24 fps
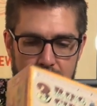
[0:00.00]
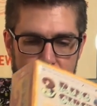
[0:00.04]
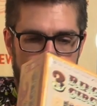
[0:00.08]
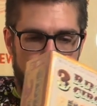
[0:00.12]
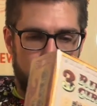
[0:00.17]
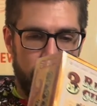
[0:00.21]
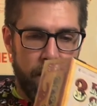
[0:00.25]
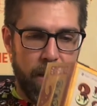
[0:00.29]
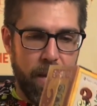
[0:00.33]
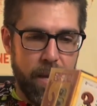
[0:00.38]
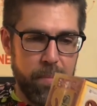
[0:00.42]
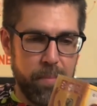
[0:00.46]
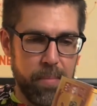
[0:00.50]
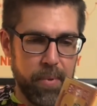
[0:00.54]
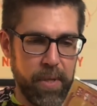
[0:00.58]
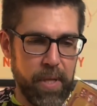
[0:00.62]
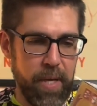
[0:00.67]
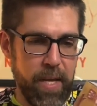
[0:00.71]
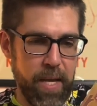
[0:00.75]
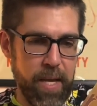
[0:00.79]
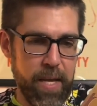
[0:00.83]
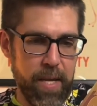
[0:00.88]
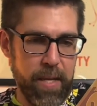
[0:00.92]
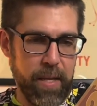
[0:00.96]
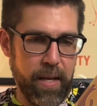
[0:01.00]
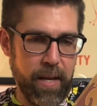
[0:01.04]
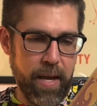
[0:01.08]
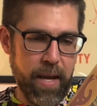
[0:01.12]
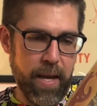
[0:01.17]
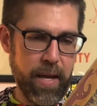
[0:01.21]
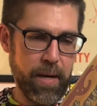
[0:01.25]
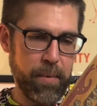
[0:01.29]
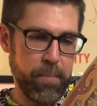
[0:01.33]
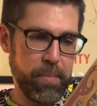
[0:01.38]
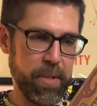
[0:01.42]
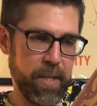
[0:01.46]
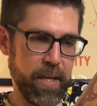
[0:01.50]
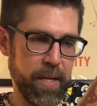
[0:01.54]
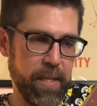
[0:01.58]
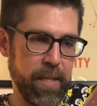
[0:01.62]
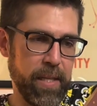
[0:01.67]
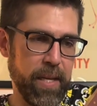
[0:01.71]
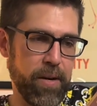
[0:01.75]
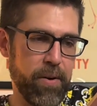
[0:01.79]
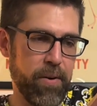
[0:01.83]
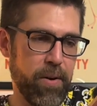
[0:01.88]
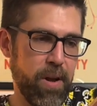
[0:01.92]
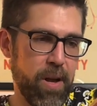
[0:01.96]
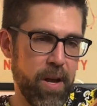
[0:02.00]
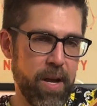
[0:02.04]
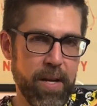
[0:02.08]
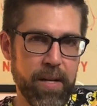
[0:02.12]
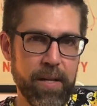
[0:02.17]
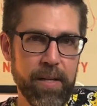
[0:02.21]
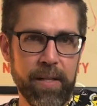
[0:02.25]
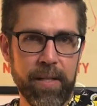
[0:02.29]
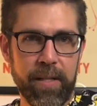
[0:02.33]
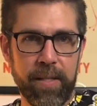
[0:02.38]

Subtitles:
gameplay and how to play later on.